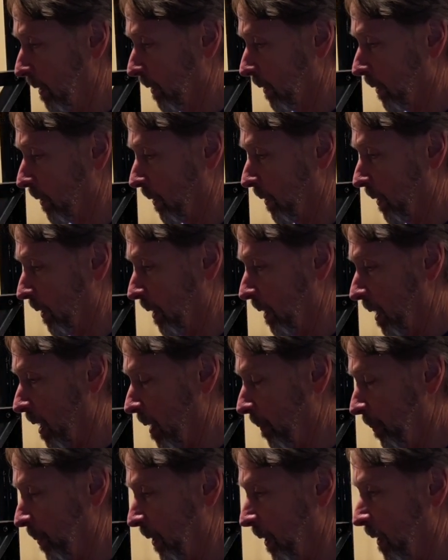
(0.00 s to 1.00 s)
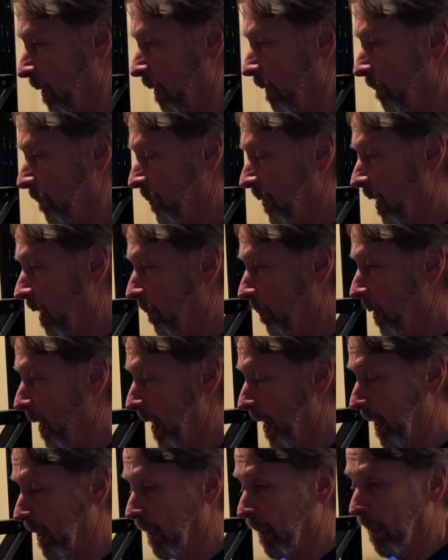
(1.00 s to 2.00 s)
Curl it up and
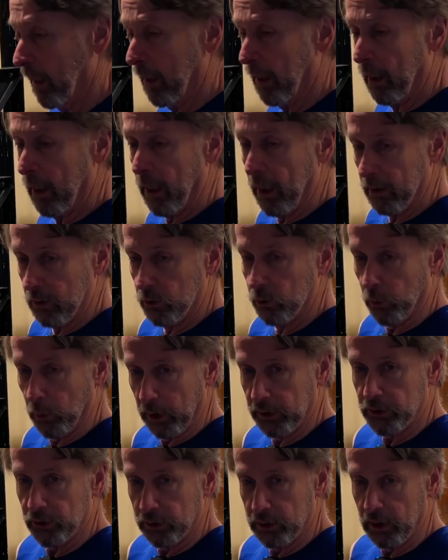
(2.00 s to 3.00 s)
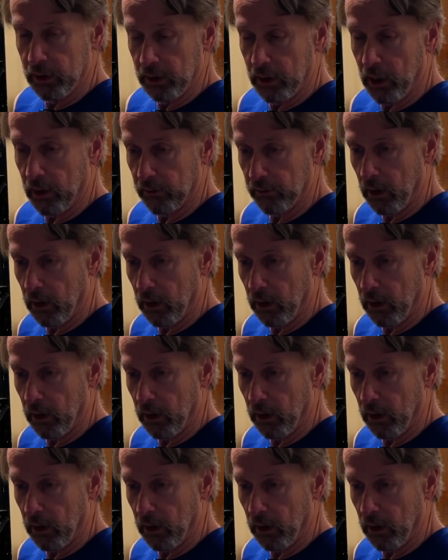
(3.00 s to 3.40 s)
back. And switch to the other